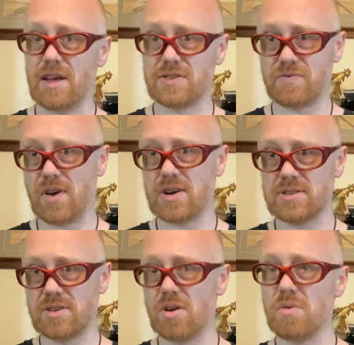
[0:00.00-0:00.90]
far as I
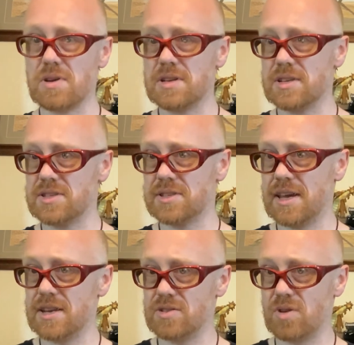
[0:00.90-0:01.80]
know, it is
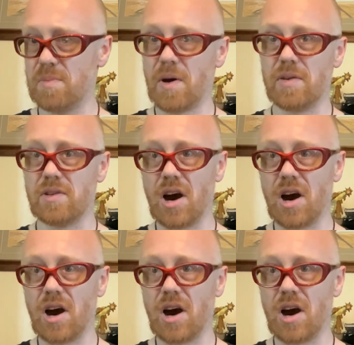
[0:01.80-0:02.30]
slated to come out in